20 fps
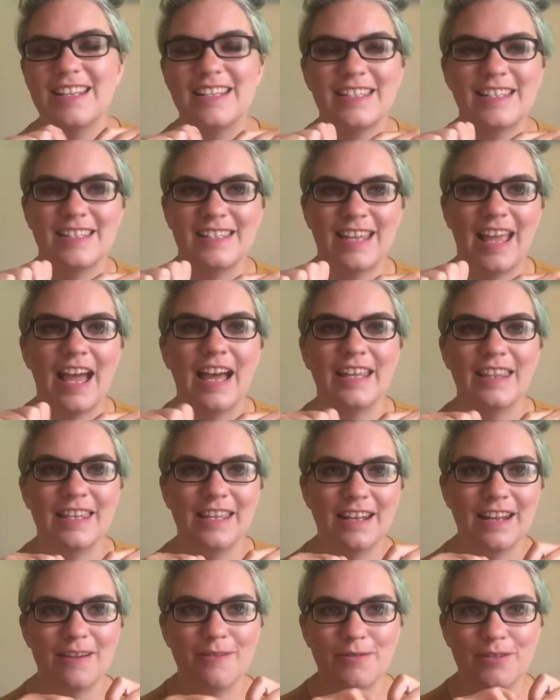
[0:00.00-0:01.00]
It's sad
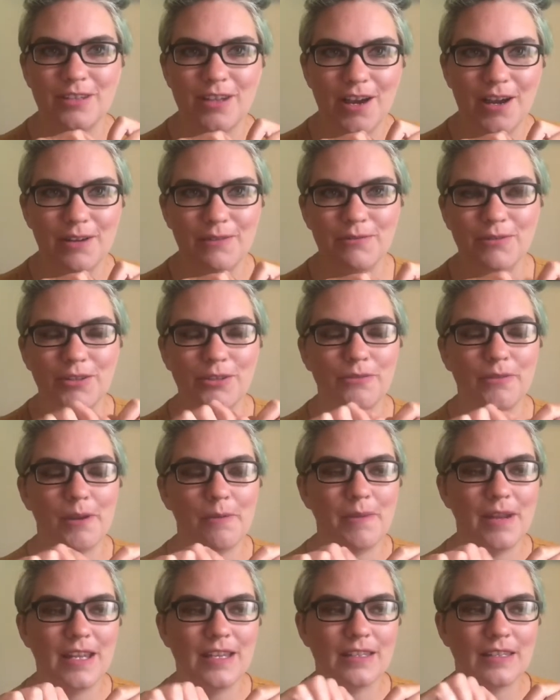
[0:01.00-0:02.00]
that I was gone for
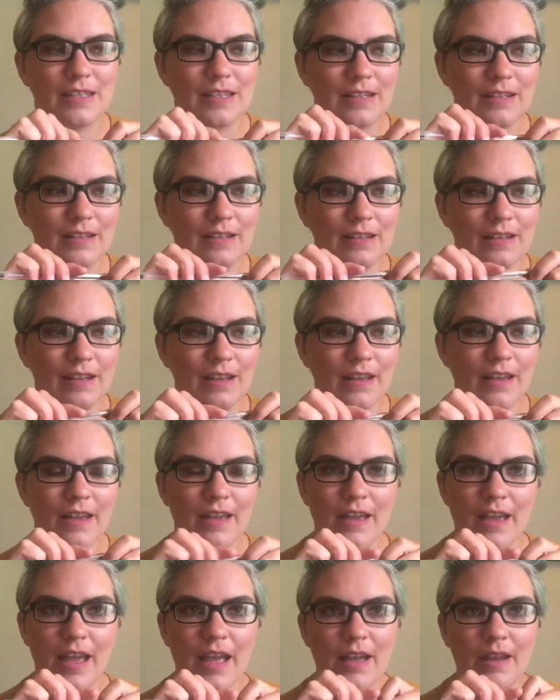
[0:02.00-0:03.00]
3 weeks and
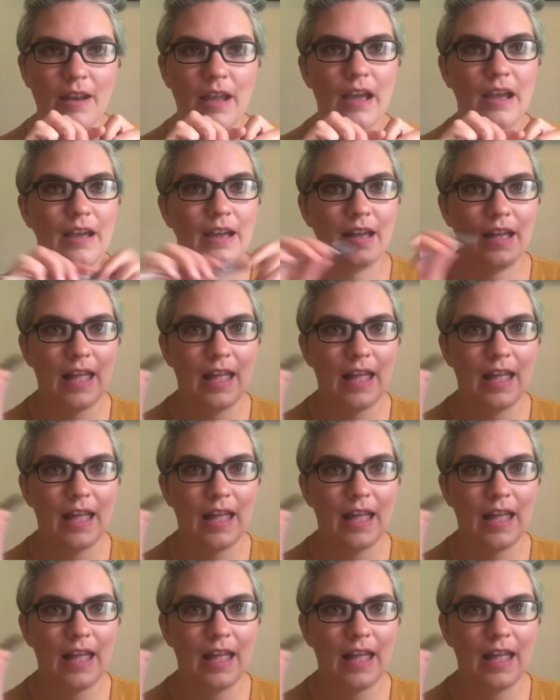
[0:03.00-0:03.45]
had a